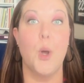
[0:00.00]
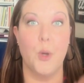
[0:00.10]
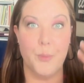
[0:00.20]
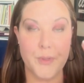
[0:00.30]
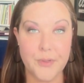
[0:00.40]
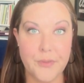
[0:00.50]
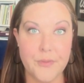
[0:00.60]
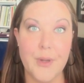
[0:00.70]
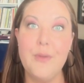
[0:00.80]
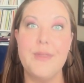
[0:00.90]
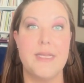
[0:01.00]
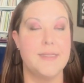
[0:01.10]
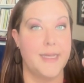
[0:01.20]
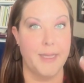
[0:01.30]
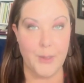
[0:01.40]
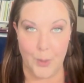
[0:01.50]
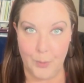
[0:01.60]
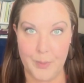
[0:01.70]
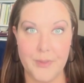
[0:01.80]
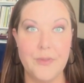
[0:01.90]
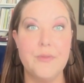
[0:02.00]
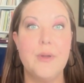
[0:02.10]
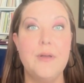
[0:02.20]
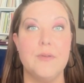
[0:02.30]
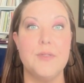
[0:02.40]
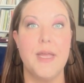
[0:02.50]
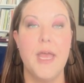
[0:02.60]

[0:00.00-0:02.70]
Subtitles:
Open your throat, they said, open your throat.